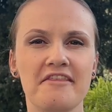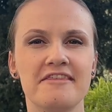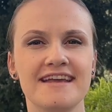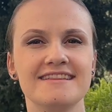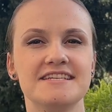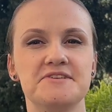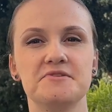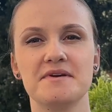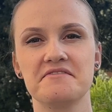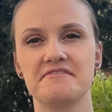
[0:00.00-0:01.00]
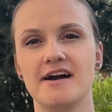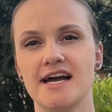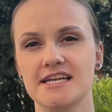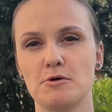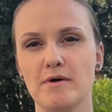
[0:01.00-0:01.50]
thing that you may
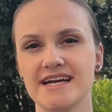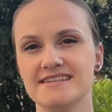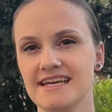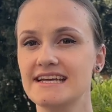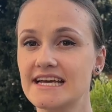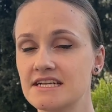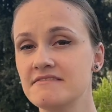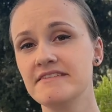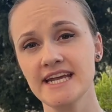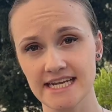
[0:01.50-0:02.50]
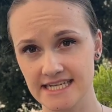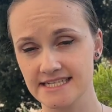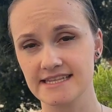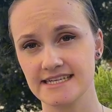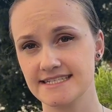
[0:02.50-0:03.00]
find quite inconvenient
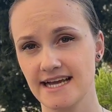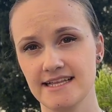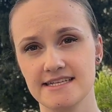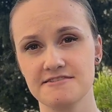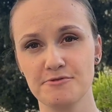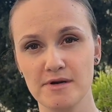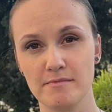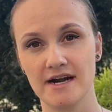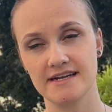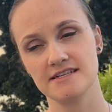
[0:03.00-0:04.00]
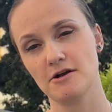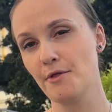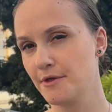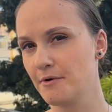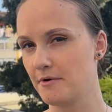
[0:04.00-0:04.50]
in the Italian supermarket,
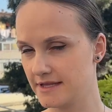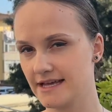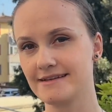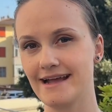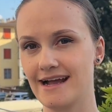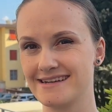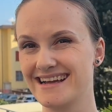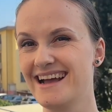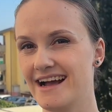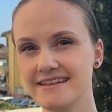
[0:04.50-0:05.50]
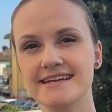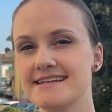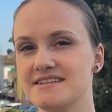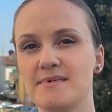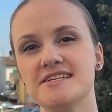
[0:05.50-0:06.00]
although on the other hand I think
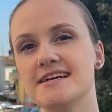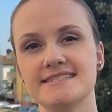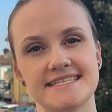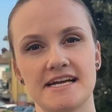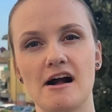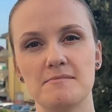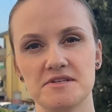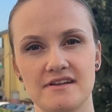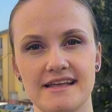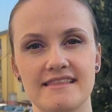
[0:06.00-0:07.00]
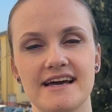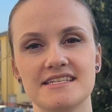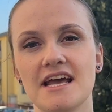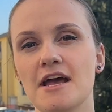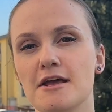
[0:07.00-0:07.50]
it's a much healthier option, is that
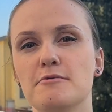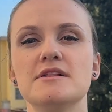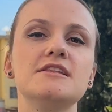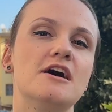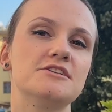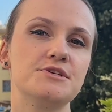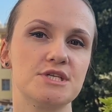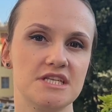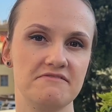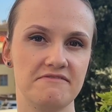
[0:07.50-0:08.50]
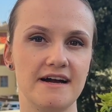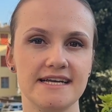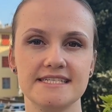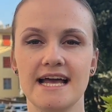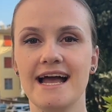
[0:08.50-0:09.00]
you will not usually
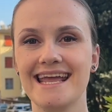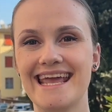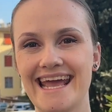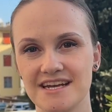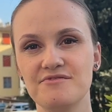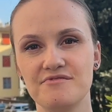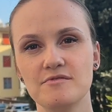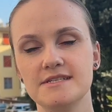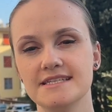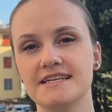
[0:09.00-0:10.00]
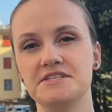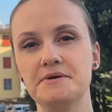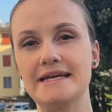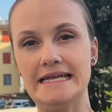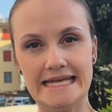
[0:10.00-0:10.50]
find canned food that you
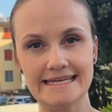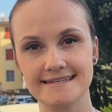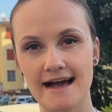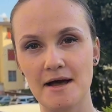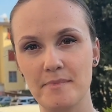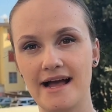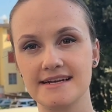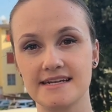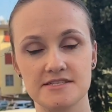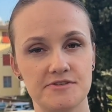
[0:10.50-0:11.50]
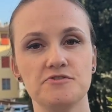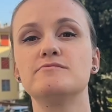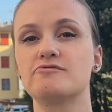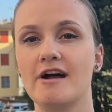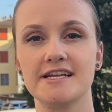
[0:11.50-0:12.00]
can heat up and
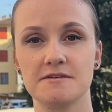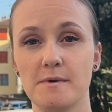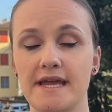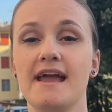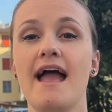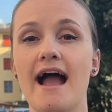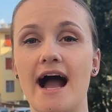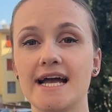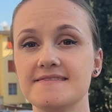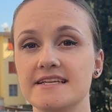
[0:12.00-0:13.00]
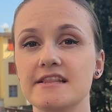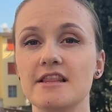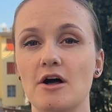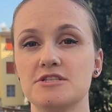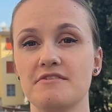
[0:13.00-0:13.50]
consume right away. I've seen
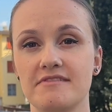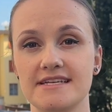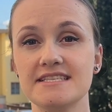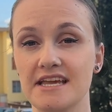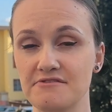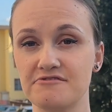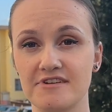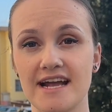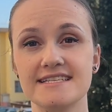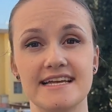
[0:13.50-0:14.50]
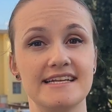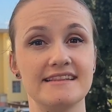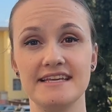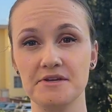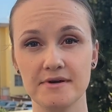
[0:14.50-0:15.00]
lots of these in France and in
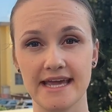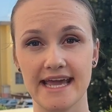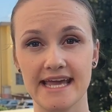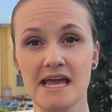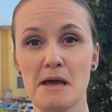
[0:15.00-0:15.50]
the UK,